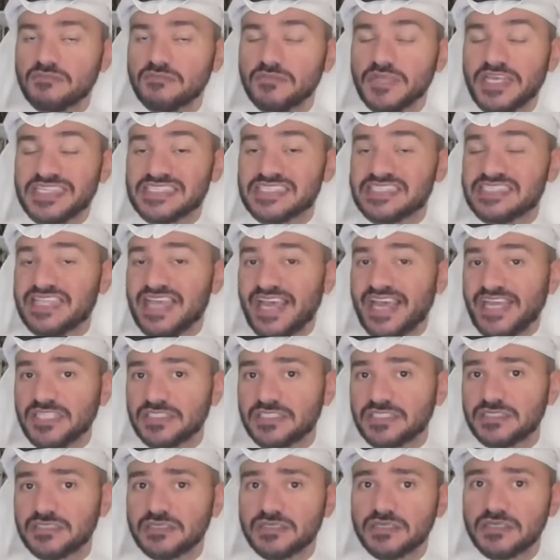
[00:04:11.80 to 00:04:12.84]
is
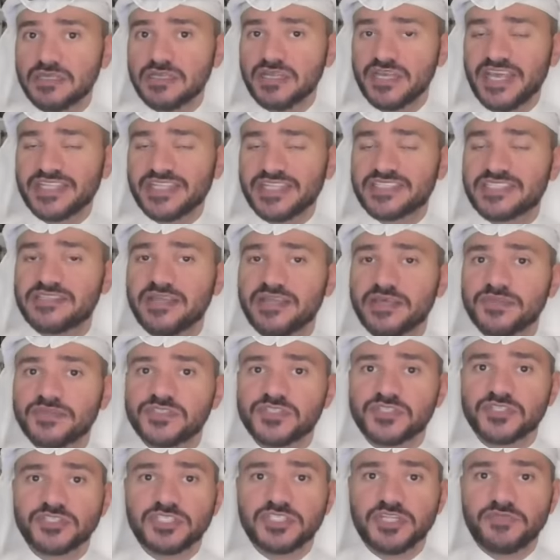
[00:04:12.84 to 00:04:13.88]
dead its death
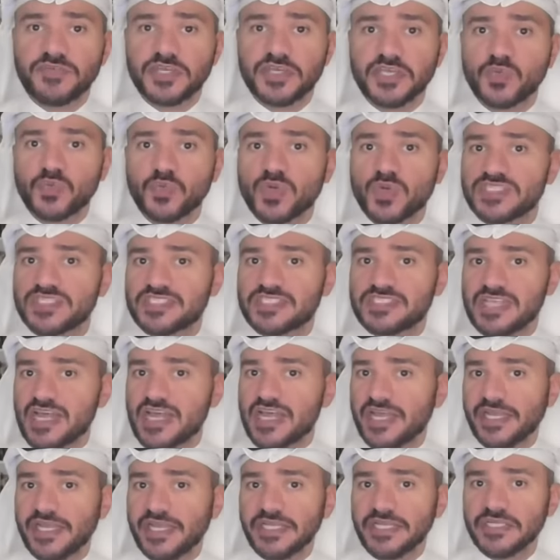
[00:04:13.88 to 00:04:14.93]
certificate was
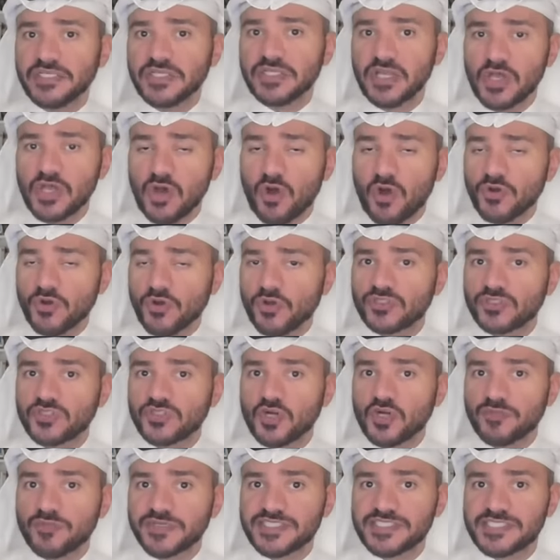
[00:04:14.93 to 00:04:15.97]
signed on
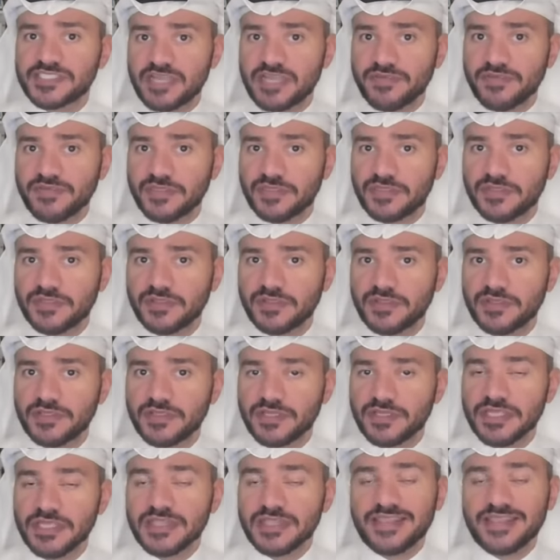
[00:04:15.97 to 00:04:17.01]
October 7th.
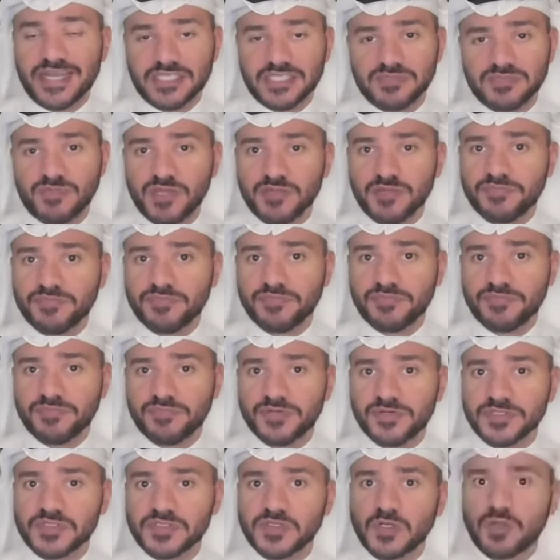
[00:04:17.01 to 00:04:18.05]
That's my
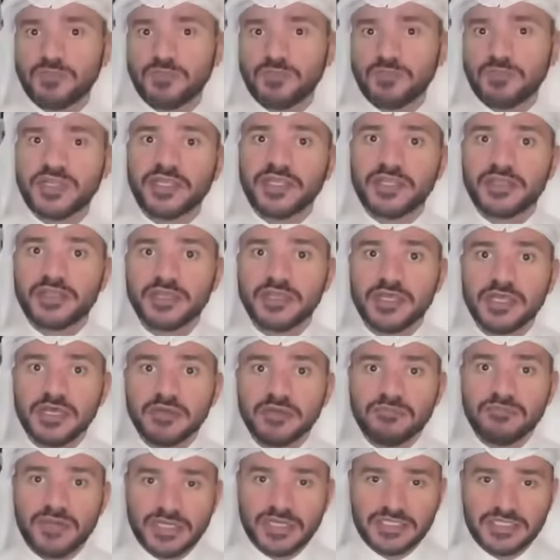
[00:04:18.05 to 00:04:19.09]
personal opinion.
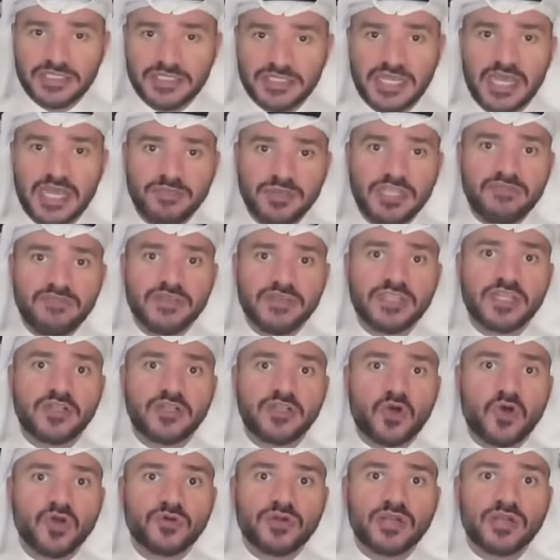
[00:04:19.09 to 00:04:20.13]
But I believe in the
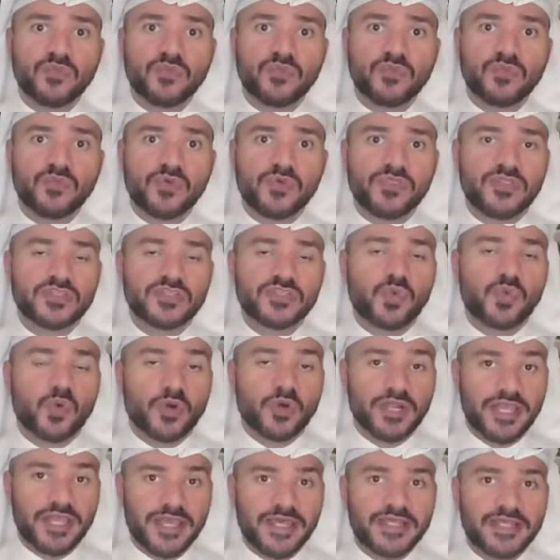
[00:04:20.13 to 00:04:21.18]
long run, when this
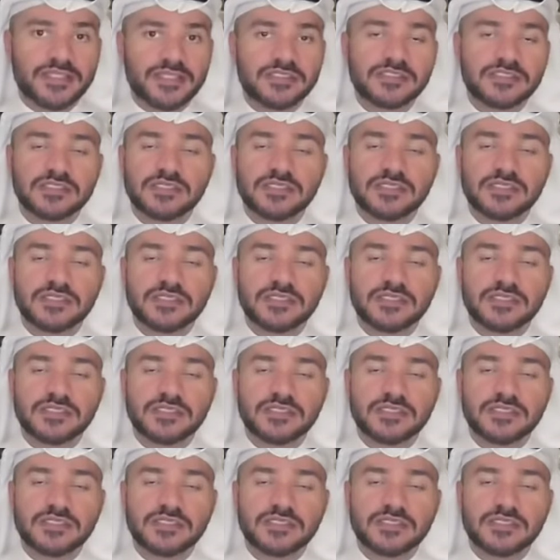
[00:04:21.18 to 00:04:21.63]
war ends,